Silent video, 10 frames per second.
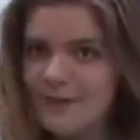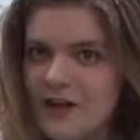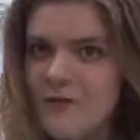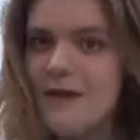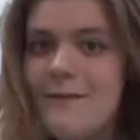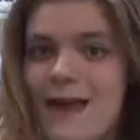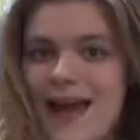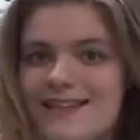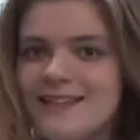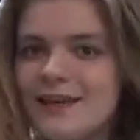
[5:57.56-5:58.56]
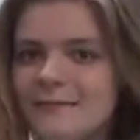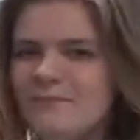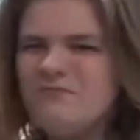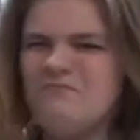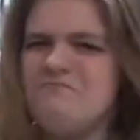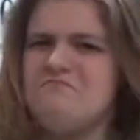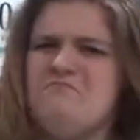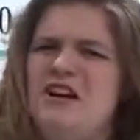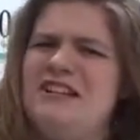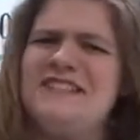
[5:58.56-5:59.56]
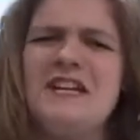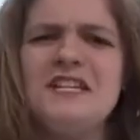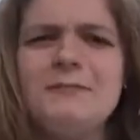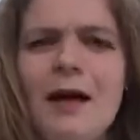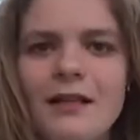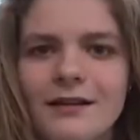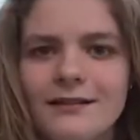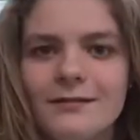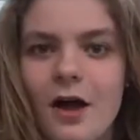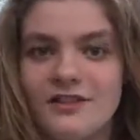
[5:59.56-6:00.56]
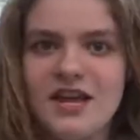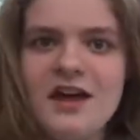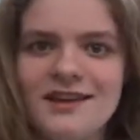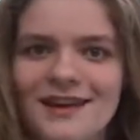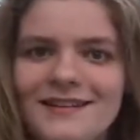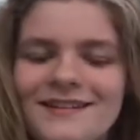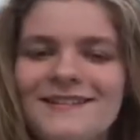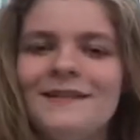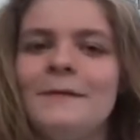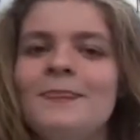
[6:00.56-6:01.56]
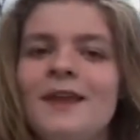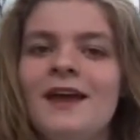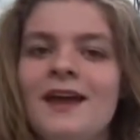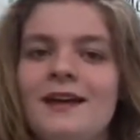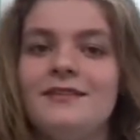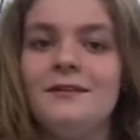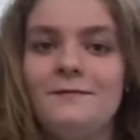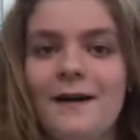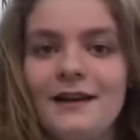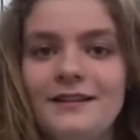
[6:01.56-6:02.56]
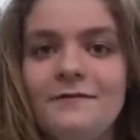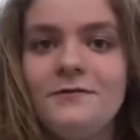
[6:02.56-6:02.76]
Now you may be asking, why does it get smaller? I'll tell you. The effective